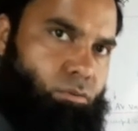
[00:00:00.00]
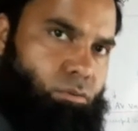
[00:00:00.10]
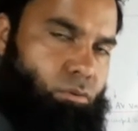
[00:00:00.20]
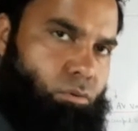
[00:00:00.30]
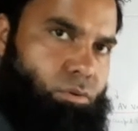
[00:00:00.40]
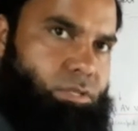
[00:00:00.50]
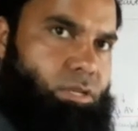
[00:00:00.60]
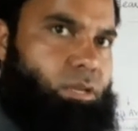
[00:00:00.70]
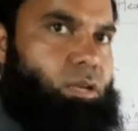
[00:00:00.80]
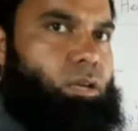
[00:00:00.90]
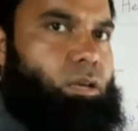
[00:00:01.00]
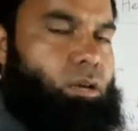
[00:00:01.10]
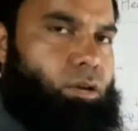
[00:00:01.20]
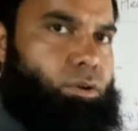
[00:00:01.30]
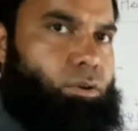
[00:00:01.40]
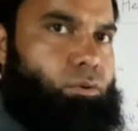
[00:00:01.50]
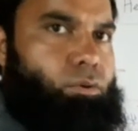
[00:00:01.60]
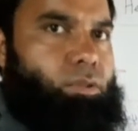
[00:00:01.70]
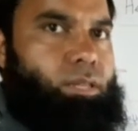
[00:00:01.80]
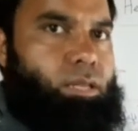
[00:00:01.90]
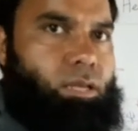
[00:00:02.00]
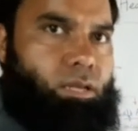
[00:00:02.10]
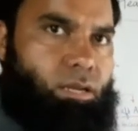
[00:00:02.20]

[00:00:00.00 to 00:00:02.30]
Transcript: closed due to the